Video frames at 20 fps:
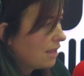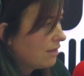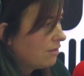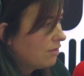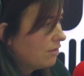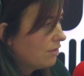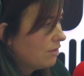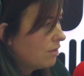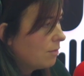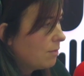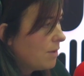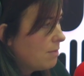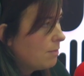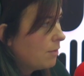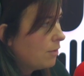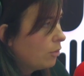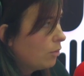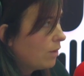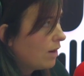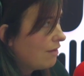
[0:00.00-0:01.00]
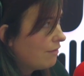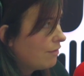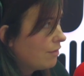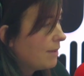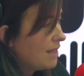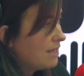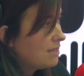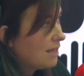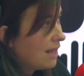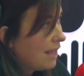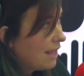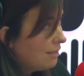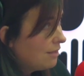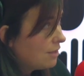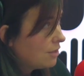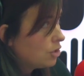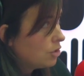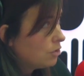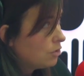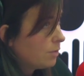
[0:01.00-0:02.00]
that the people who were having mental
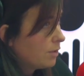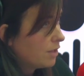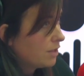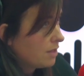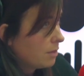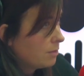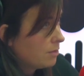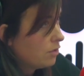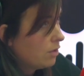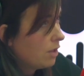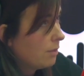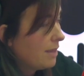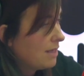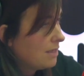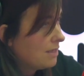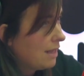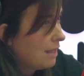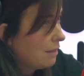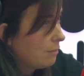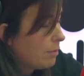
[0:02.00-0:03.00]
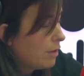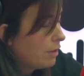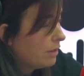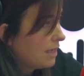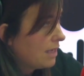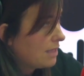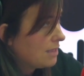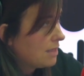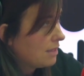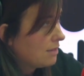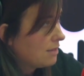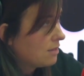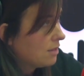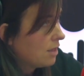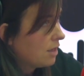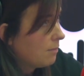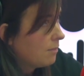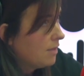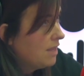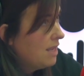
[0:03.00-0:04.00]
health issues, because I was doing a mental health podcast at the
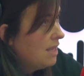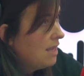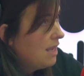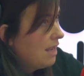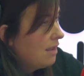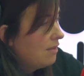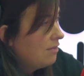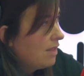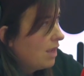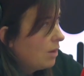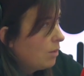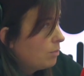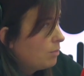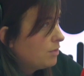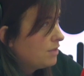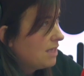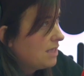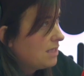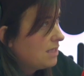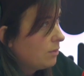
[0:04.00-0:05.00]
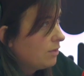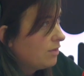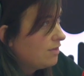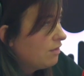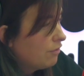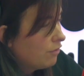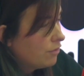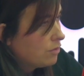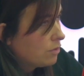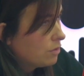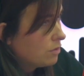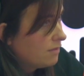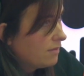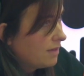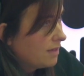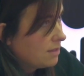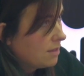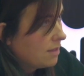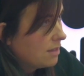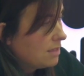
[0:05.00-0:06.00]
time, they were presenting with different sorts
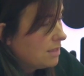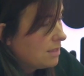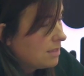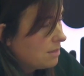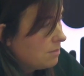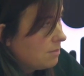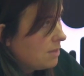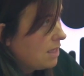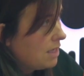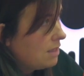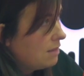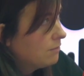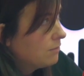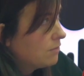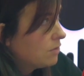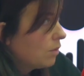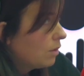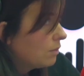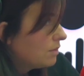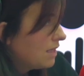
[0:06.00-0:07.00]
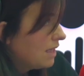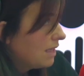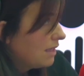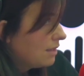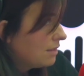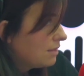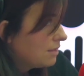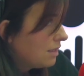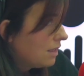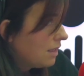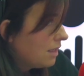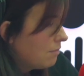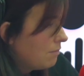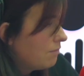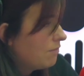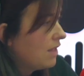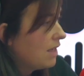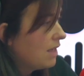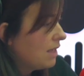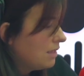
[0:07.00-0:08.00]
of anxieties to me. So I was saying this to
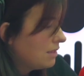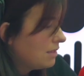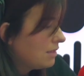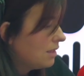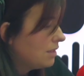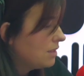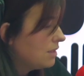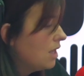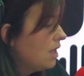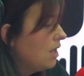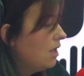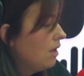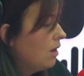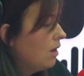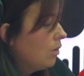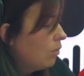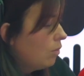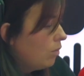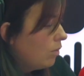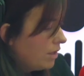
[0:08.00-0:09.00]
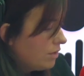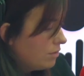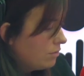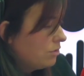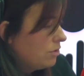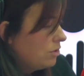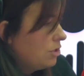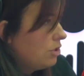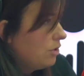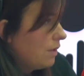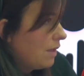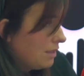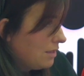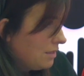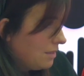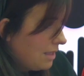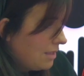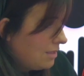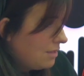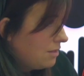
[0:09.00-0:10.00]
him and he said, why don't you get
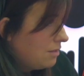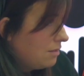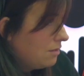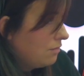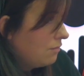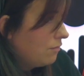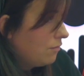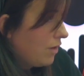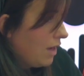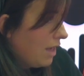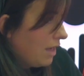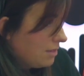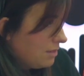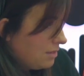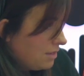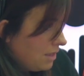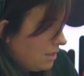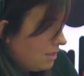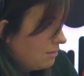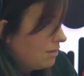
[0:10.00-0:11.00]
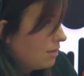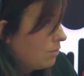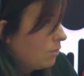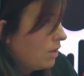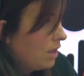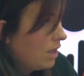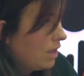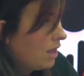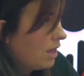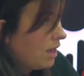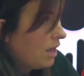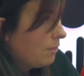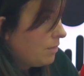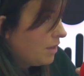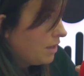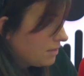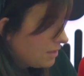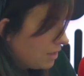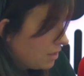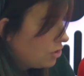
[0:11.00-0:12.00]
assessed for ASD? And when,
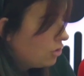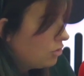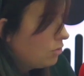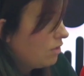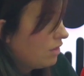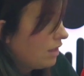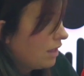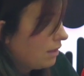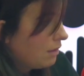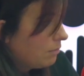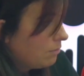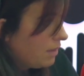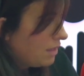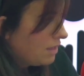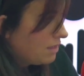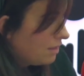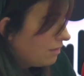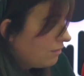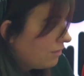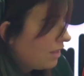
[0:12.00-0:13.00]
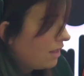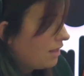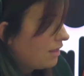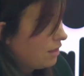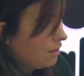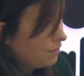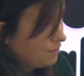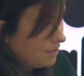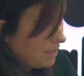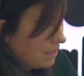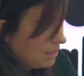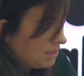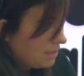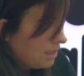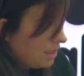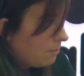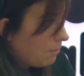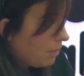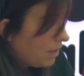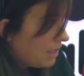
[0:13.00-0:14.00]
because I do think, based on everything that you've said,
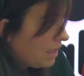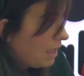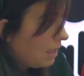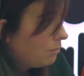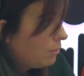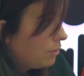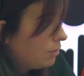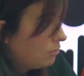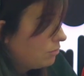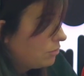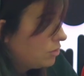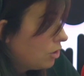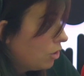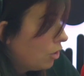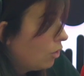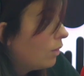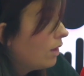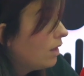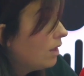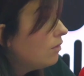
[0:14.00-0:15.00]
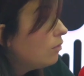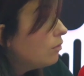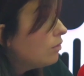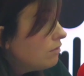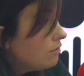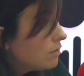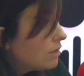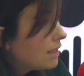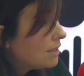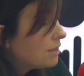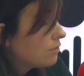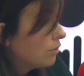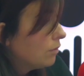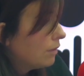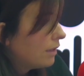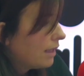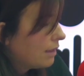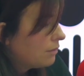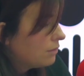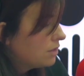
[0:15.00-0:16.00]
it might help you to know, or even let's
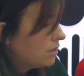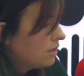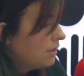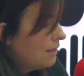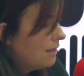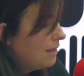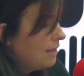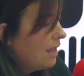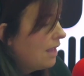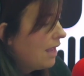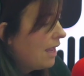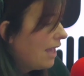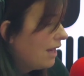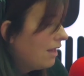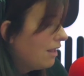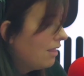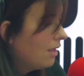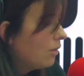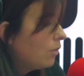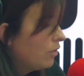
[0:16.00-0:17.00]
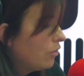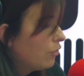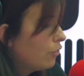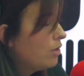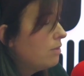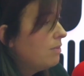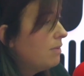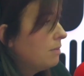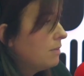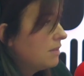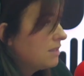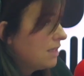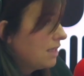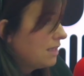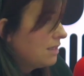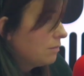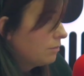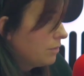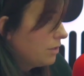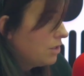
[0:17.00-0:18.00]
rule it out. And I think when three people
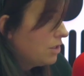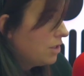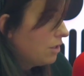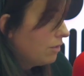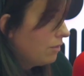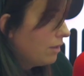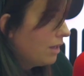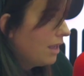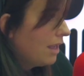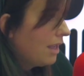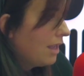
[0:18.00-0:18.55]
say something to you,